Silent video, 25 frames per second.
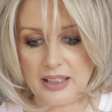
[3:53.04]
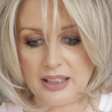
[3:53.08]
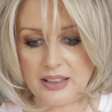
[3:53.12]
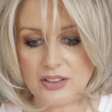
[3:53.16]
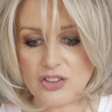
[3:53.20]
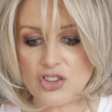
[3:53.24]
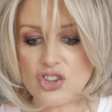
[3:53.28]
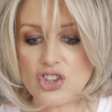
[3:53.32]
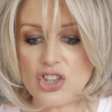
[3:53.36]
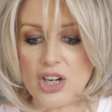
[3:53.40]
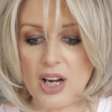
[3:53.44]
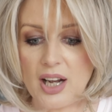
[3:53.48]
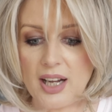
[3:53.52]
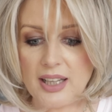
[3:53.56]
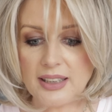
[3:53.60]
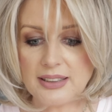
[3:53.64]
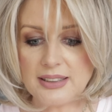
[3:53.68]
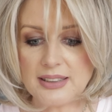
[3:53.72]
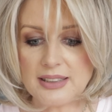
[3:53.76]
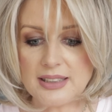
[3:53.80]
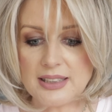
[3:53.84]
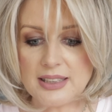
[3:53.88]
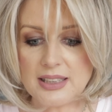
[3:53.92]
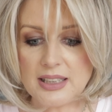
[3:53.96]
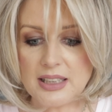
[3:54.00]

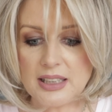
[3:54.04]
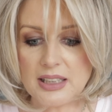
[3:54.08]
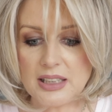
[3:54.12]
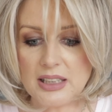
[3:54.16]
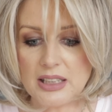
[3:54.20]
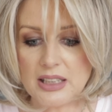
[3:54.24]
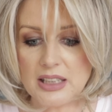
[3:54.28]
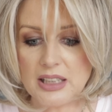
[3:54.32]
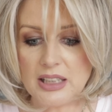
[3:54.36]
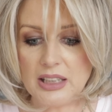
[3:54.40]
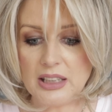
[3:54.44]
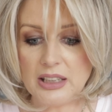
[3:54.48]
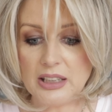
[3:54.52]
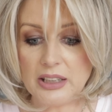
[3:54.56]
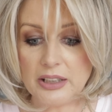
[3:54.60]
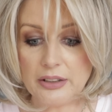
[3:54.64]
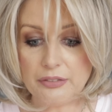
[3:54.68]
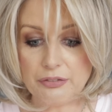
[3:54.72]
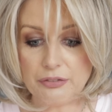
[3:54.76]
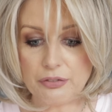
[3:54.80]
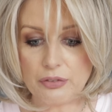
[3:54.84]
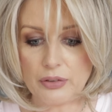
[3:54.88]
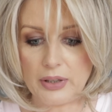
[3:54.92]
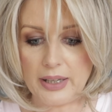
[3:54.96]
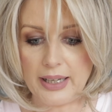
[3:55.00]
Enchanted
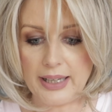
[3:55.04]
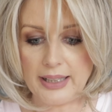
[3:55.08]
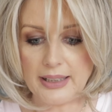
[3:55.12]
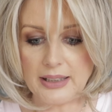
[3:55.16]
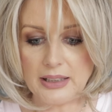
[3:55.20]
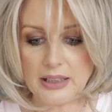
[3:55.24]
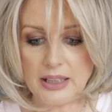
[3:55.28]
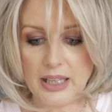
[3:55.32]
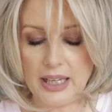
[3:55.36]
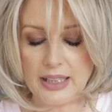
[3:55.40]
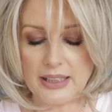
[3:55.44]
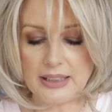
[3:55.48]
leaf ring,